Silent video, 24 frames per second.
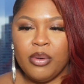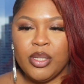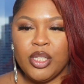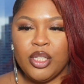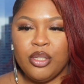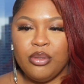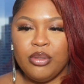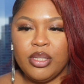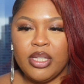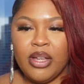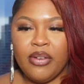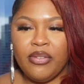was
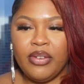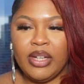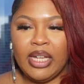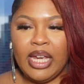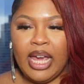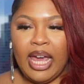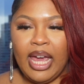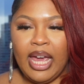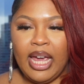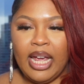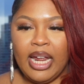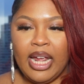
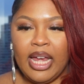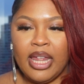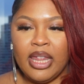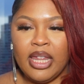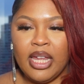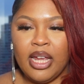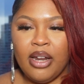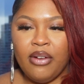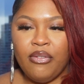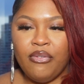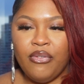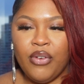$2.78, and
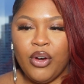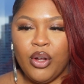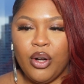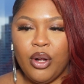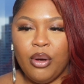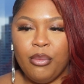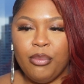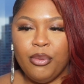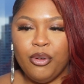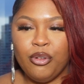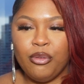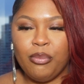then
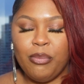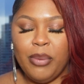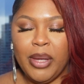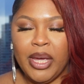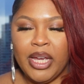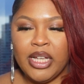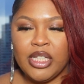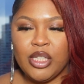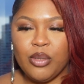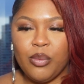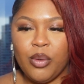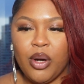photo booth
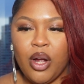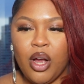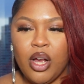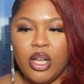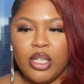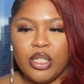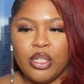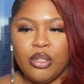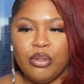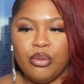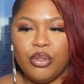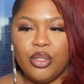pics were
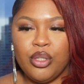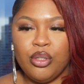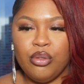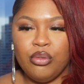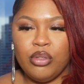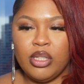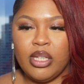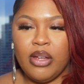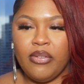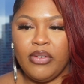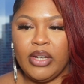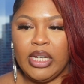also
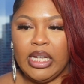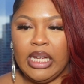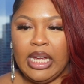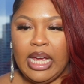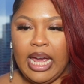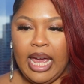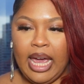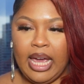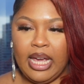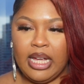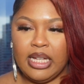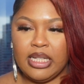
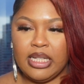$2.78.